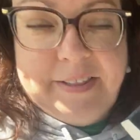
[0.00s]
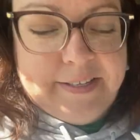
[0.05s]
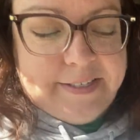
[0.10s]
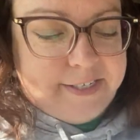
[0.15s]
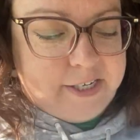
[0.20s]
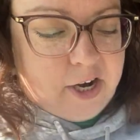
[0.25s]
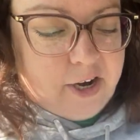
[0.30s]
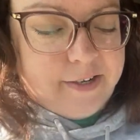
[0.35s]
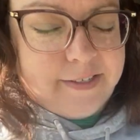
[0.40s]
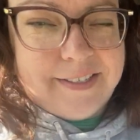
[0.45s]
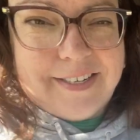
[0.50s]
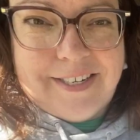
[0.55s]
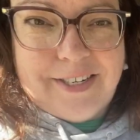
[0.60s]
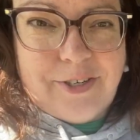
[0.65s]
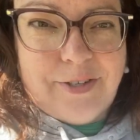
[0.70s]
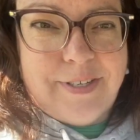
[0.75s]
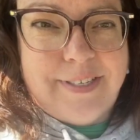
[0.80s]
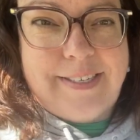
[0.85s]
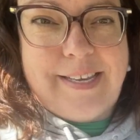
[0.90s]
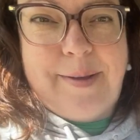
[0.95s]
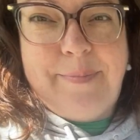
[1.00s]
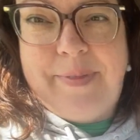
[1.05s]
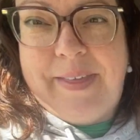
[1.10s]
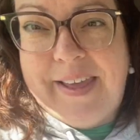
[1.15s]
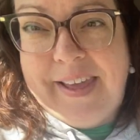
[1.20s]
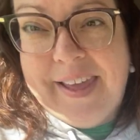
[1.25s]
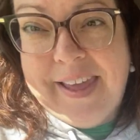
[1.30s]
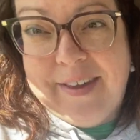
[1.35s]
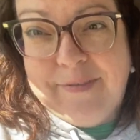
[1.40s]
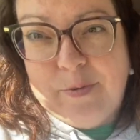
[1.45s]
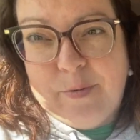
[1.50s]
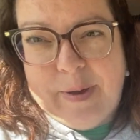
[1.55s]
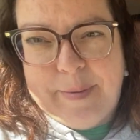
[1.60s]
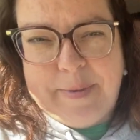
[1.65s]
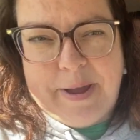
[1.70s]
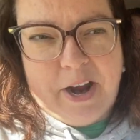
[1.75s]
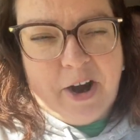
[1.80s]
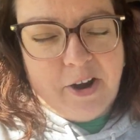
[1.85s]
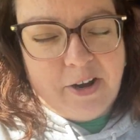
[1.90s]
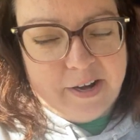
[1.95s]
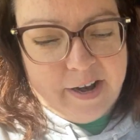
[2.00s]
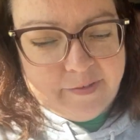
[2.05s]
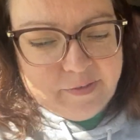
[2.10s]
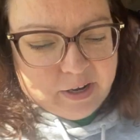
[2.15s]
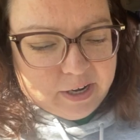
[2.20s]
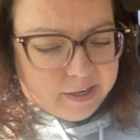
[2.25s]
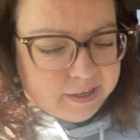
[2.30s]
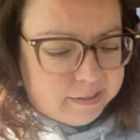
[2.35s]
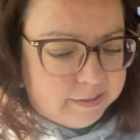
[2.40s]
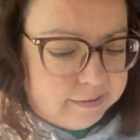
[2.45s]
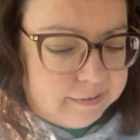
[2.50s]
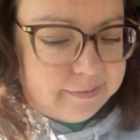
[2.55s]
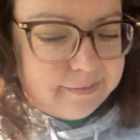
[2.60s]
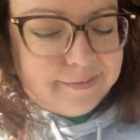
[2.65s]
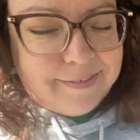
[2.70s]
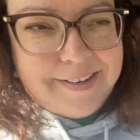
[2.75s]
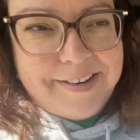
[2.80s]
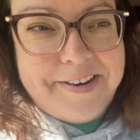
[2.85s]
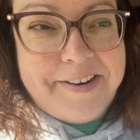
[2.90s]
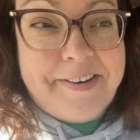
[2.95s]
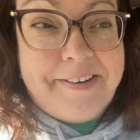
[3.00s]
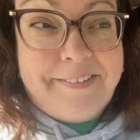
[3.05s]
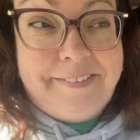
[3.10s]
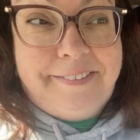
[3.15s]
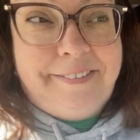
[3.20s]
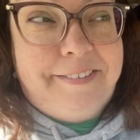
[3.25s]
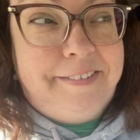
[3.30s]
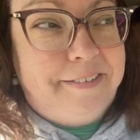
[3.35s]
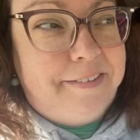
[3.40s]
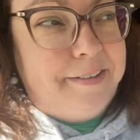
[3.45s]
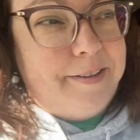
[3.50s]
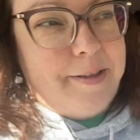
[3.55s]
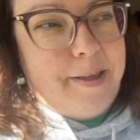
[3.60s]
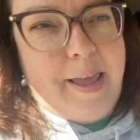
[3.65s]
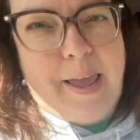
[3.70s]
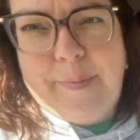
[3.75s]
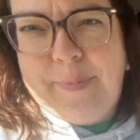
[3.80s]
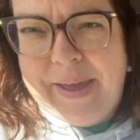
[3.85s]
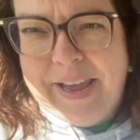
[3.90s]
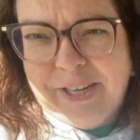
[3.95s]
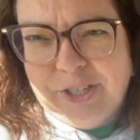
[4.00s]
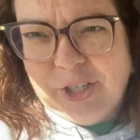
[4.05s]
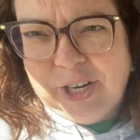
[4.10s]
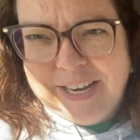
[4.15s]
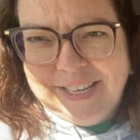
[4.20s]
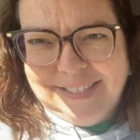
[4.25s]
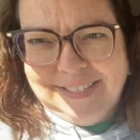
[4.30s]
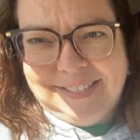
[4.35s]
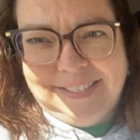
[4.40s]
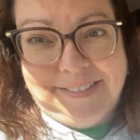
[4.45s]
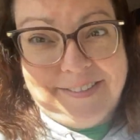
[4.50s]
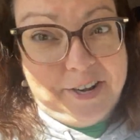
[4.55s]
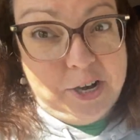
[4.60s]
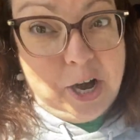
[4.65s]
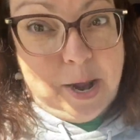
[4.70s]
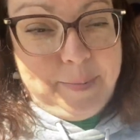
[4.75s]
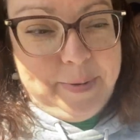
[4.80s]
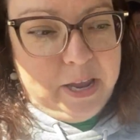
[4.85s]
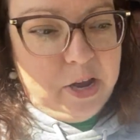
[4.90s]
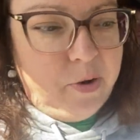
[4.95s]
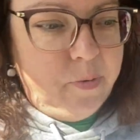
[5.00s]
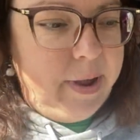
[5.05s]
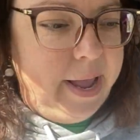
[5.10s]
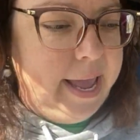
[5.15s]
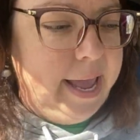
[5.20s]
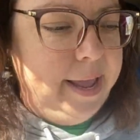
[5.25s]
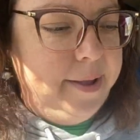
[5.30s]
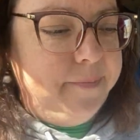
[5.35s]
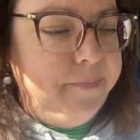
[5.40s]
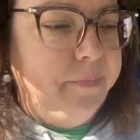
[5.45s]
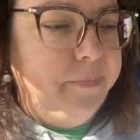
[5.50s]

the Stars. Gonna do the same thing and give away my hardcover. Hey, patrons, they're coming your way.